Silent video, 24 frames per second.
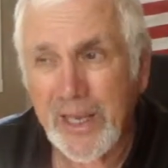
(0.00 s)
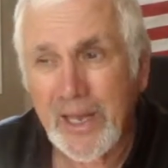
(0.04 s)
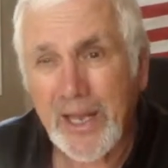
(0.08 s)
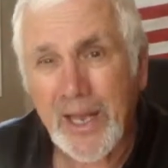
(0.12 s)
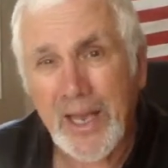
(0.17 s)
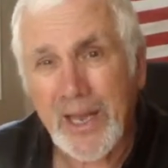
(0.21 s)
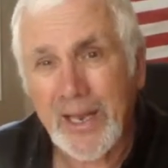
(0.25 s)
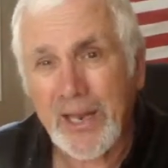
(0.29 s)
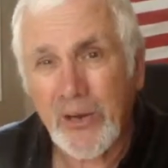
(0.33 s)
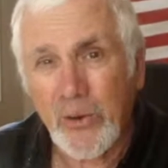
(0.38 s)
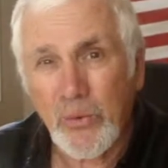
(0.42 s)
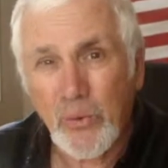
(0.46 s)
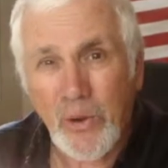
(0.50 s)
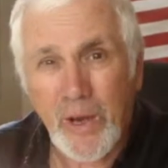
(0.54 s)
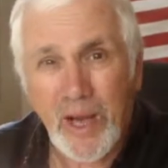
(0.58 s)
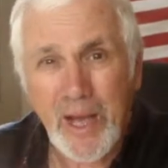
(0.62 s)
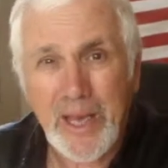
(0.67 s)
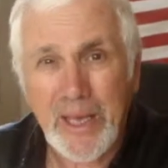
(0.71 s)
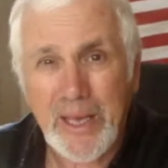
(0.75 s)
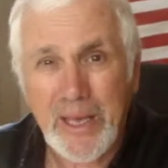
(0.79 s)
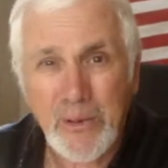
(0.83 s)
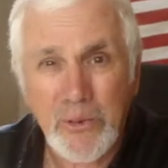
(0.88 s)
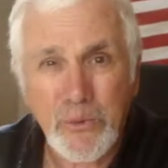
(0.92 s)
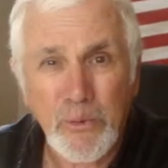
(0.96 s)
and
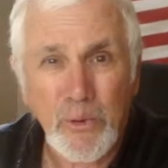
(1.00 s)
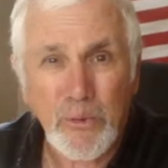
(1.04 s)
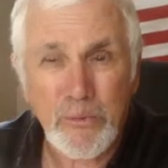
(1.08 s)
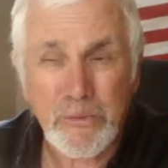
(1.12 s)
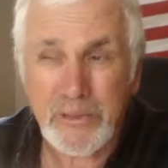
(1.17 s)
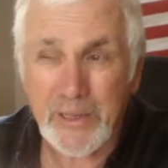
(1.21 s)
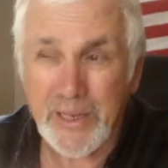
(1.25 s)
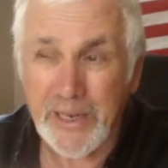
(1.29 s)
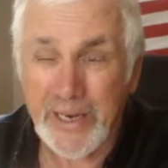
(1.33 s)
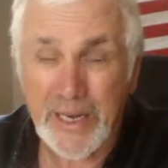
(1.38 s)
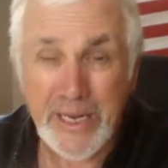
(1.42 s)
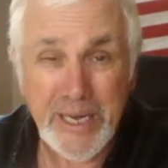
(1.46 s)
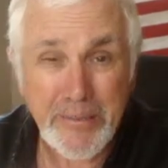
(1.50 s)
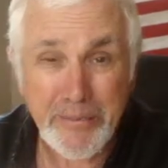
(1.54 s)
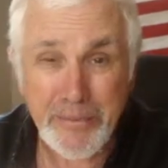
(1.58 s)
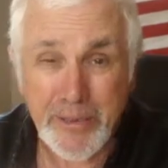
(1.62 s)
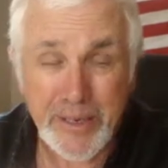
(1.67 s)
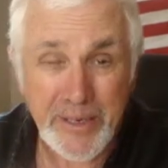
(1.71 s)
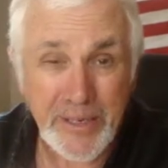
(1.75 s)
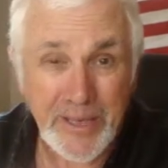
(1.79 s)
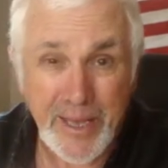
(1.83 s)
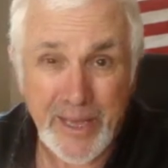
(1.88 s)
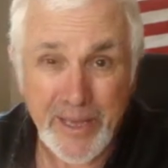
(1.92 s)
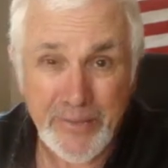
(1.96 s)
Hawaii won't let
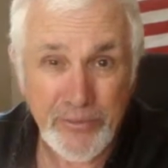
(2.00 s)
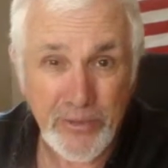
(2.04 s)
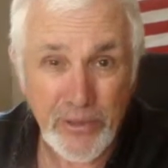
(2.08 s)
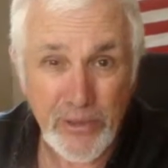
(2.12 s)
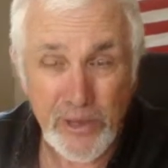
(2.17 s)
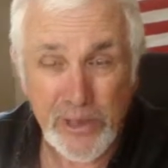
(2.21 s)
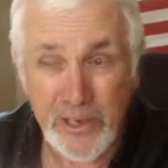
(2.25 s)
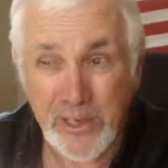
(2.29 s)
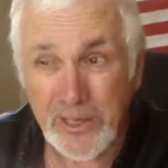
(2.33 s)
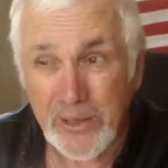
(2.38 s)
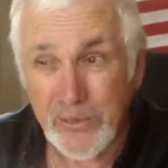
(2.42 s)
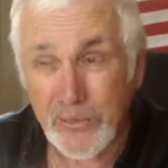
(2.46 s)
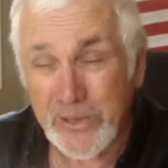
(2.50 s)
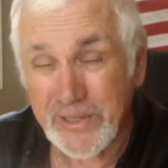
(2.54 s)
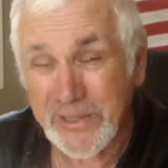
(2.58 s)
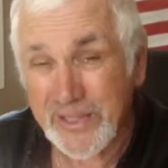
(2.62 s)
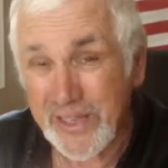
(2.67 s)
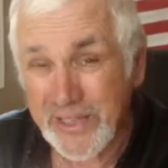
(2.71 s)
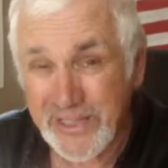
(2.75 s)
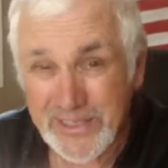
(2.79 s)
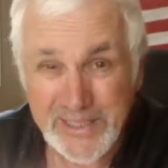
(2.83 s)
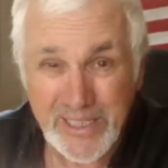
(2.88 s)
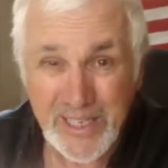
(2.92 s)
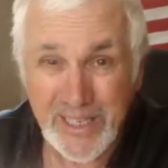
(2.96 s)
anybody have a look at what
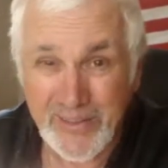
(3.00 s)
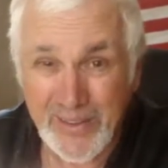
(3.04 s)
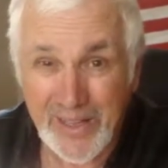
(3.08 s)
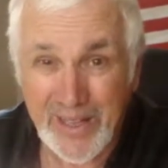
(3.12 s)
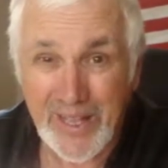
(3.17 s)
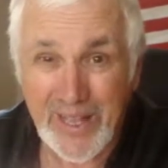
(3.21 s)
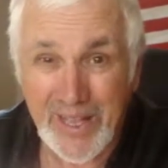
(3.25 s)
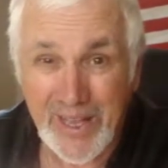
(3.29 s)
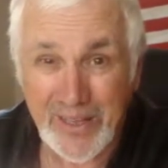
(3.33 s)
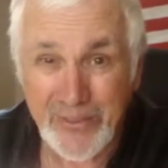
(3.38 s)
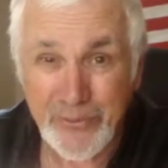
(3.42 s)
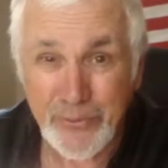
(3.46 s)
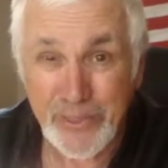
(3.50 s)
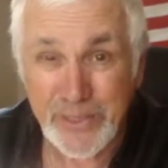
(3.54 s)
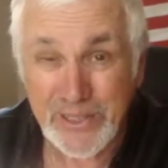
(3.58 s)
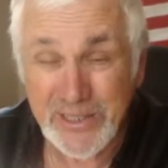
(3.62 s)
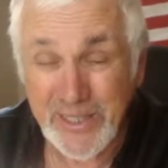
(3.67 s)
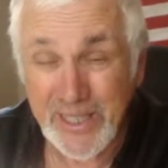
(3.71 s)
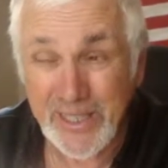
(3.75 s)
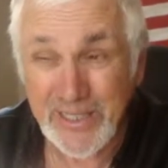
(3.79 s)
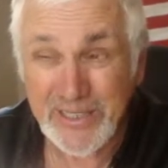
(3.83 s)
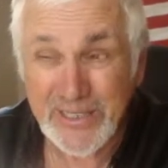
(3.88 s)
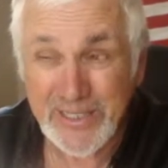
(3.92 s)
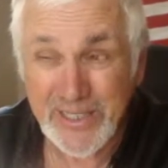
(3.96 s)
they say they have, which
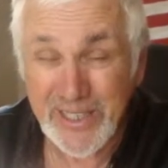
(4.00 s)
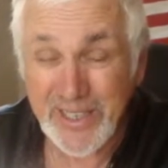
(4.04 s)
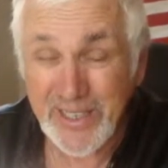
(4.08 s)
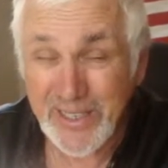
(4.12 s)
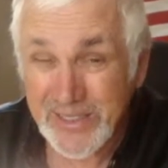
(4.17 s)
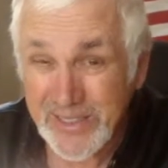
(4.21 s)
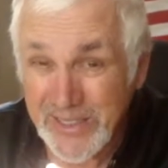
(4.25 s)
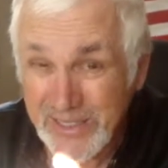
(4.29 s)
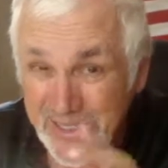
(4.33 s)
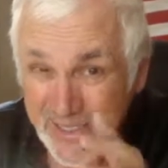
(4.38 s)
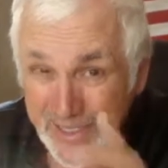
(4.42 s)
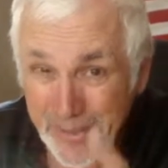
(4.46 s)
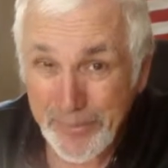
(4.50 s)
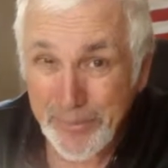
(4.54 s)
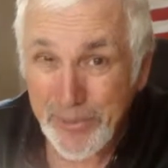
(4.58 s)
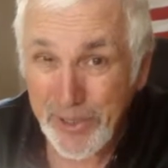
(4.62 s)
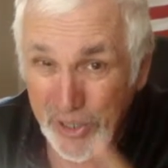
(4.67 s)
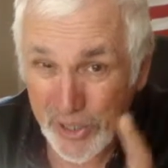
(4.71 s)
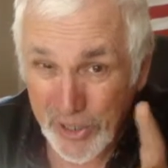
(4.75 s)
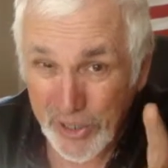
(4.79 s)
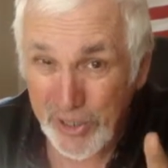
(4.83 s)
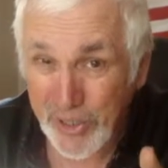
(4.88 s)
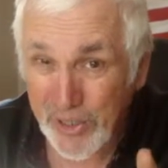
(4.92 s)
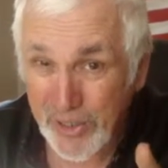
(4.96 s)
they say is
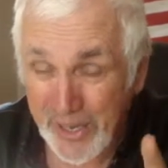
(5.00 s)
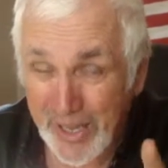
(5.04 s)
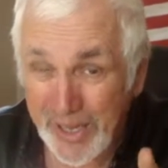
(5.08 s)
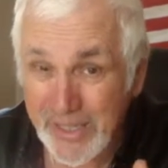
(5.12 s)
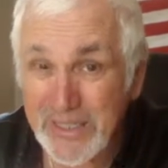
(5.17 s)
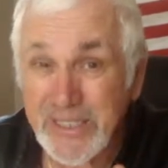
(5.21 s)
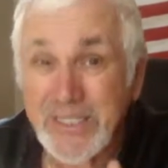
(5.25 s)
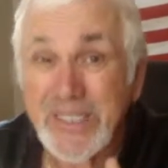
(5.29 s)
similar, has